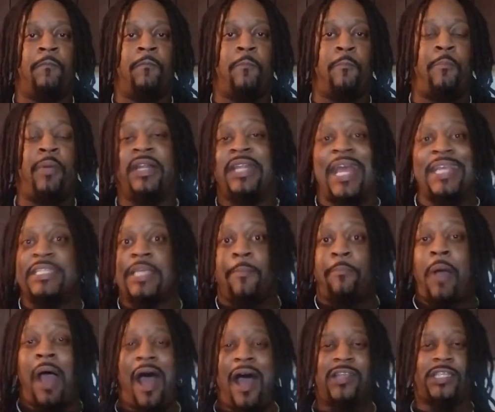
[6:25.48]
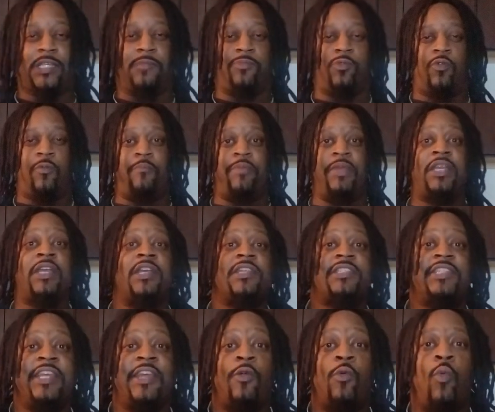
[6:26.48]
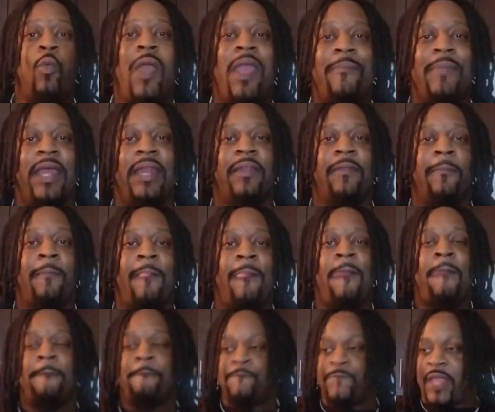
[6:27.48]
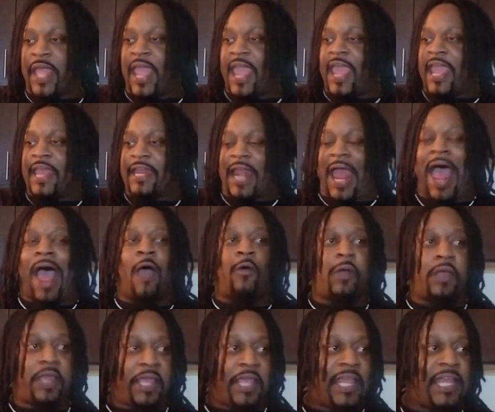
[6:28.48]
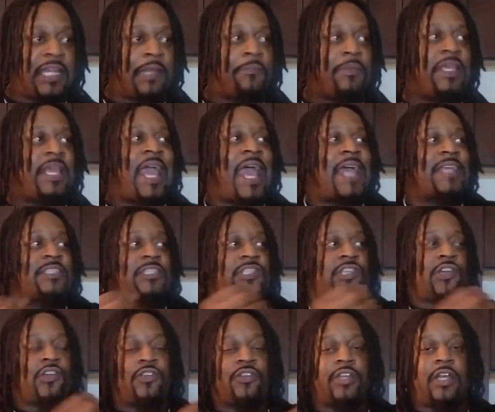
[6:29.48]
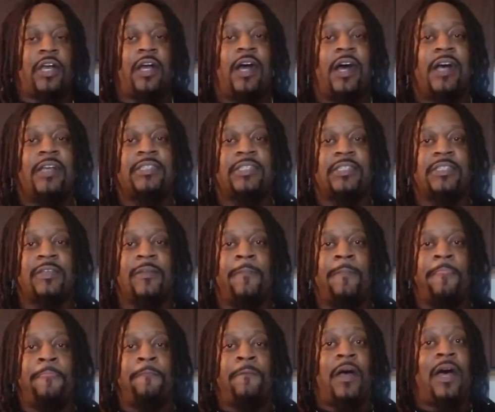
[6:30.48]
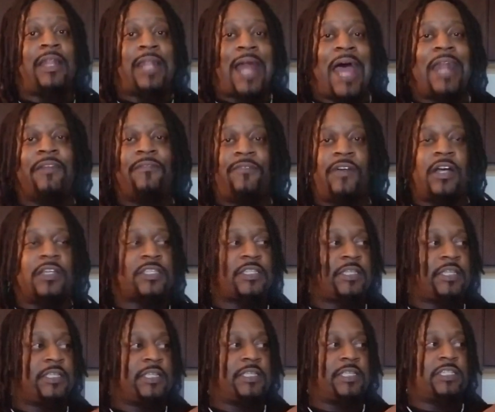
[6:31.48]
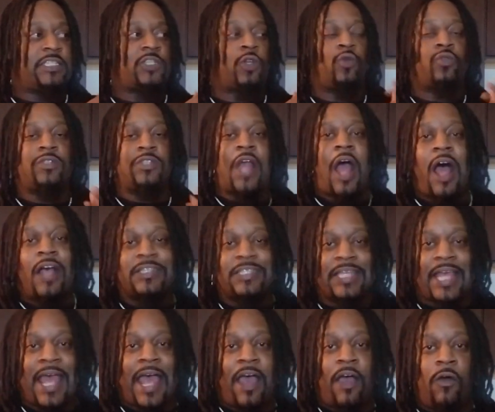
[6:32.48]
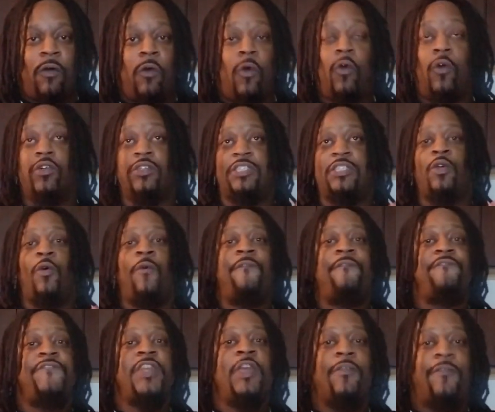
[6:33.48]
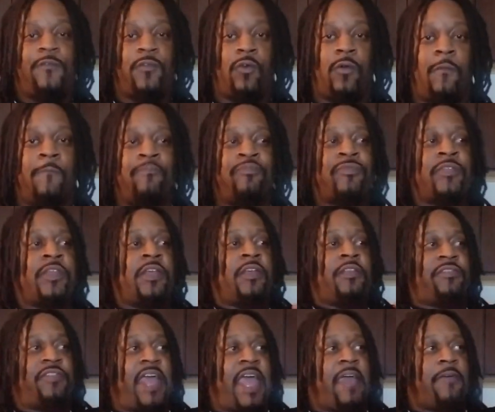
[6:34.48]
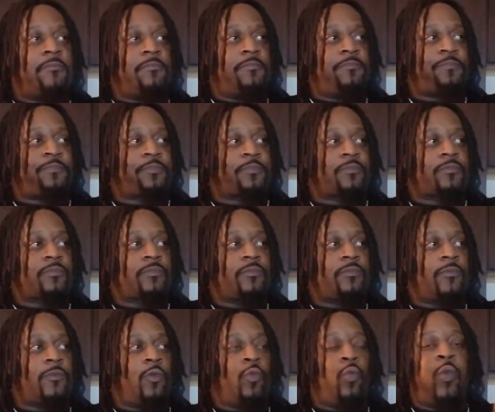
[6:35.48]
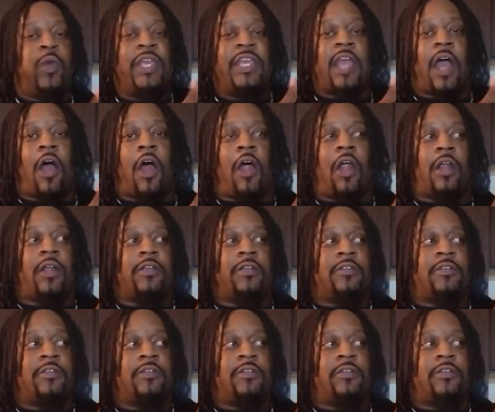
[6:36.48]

But that's impossible because they're women. And our enemy has turned us, a lot of us, so docile or so fearful that we are